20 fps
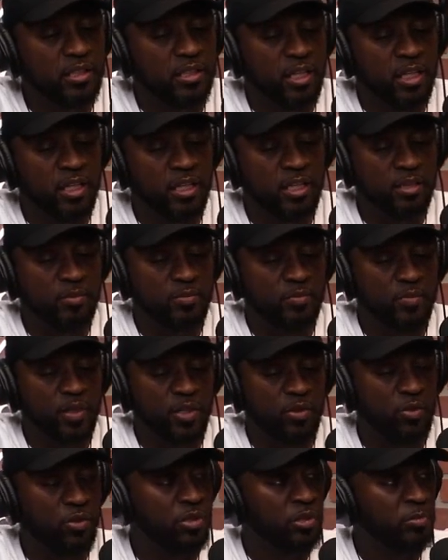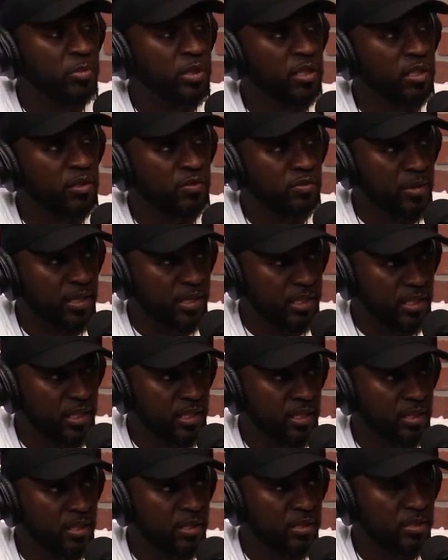in order to be there for my
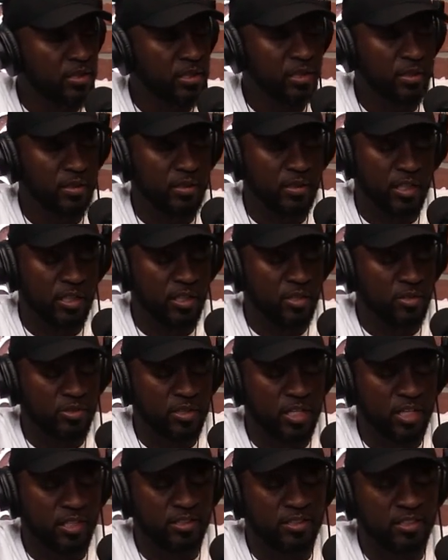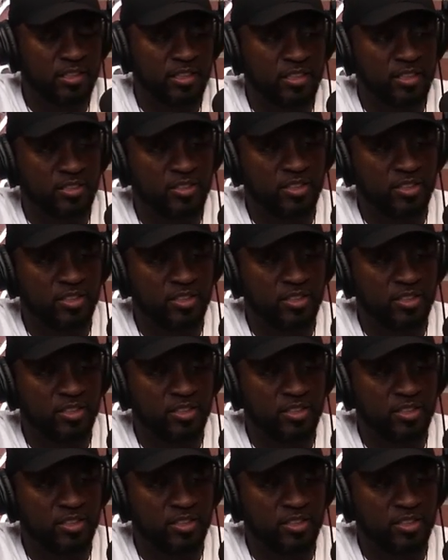kids and those kind of things.